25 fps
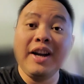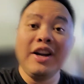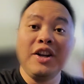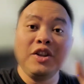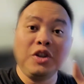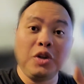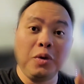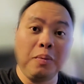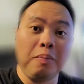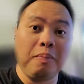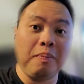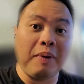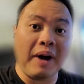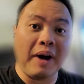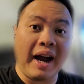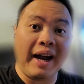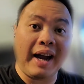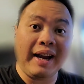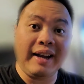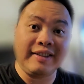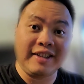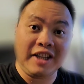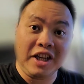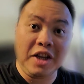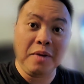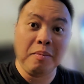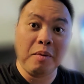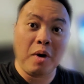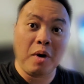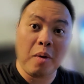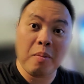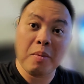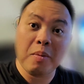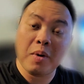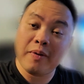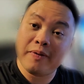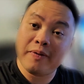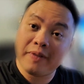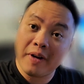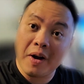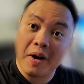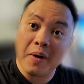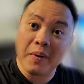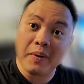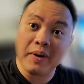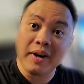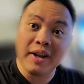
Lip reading: to buy a T-Mobile phone.